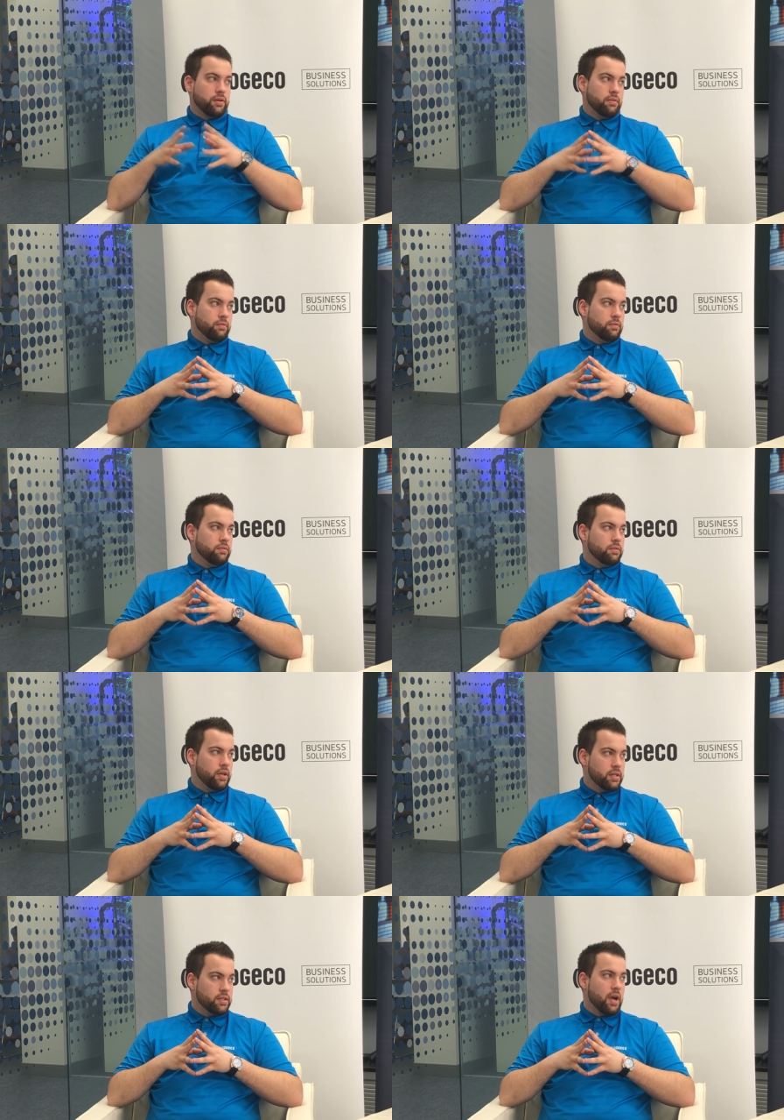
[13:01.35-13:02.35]
pretty you? good.
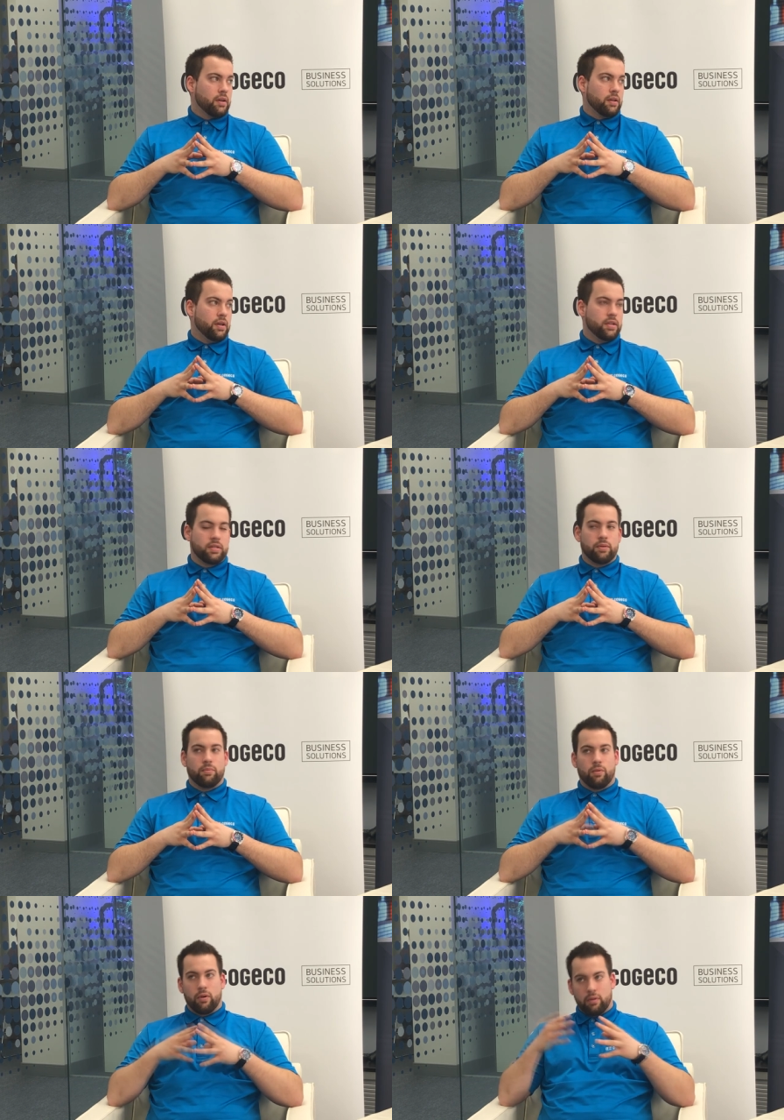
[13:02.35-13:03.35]
Yeah. Exactly. Is
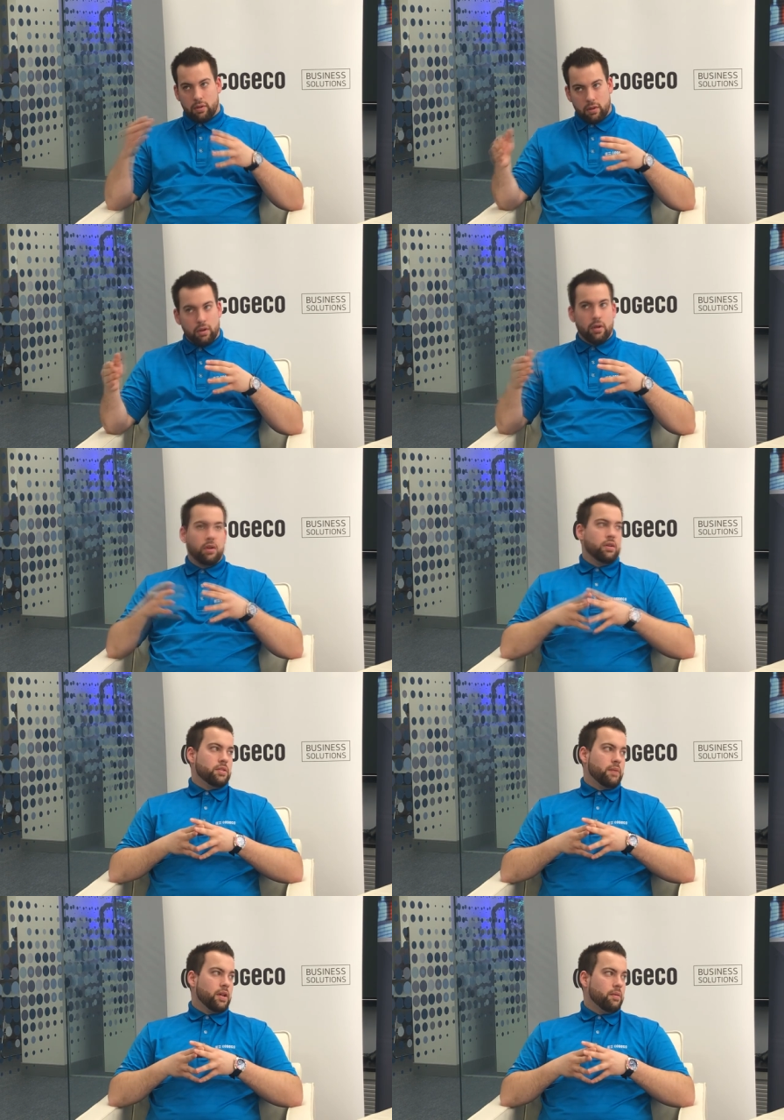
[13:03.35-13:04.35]
it worth
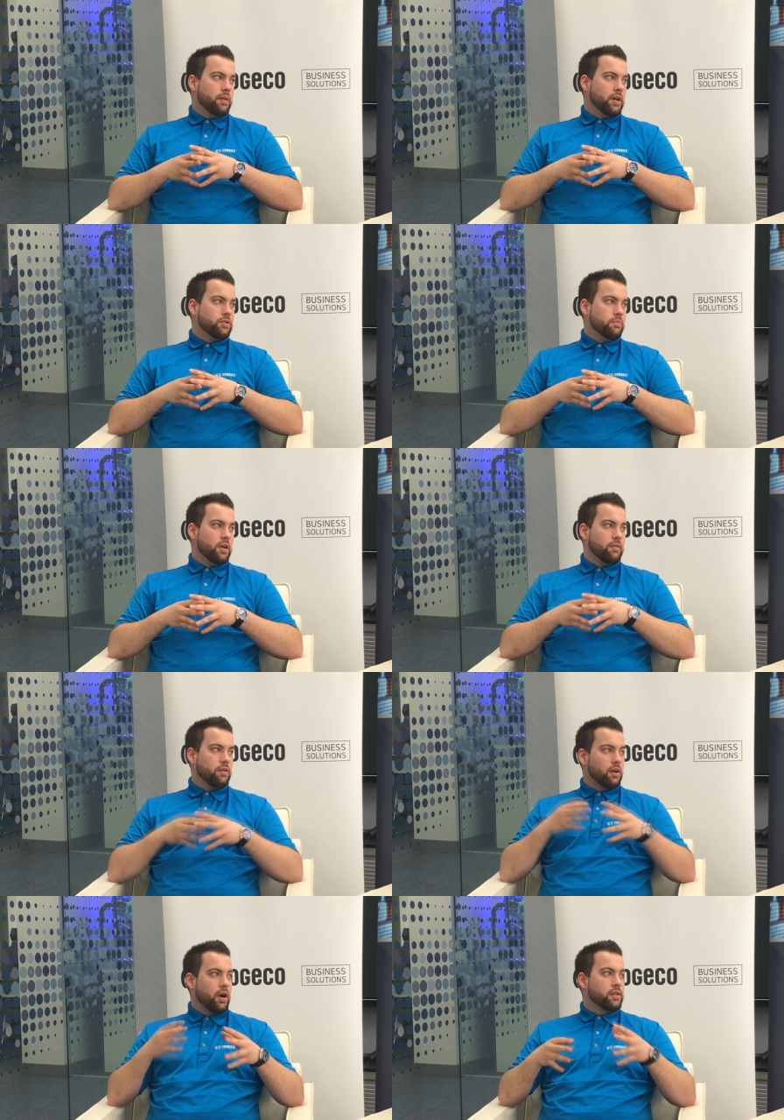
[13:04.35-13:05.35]
spending a little bit extra money
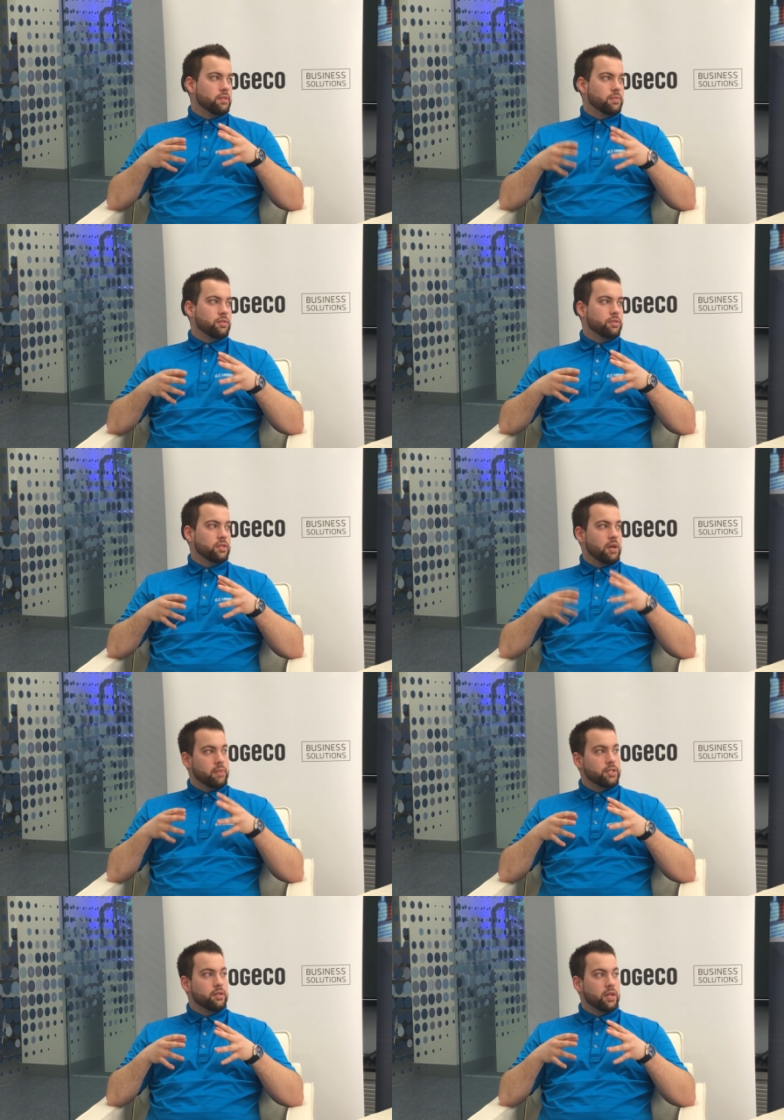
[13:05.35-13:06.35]
for a custom solution that
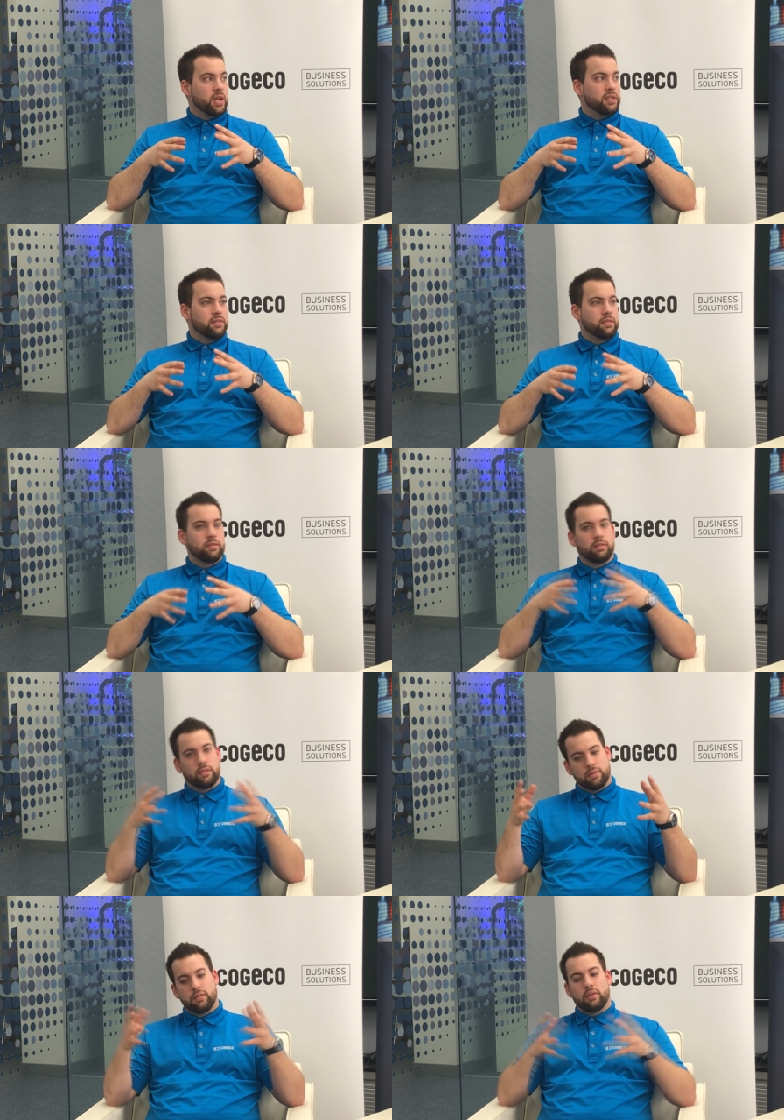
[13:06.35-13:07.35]
meets your needs?
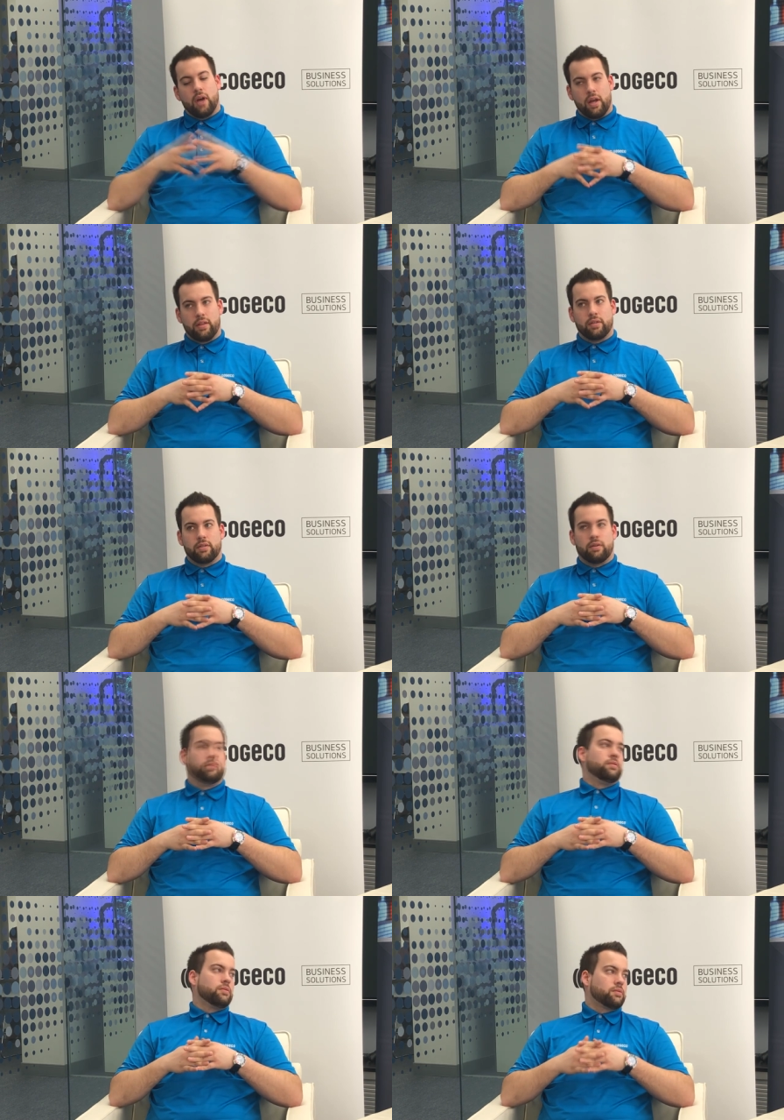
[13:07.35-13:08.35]
I think so. Right.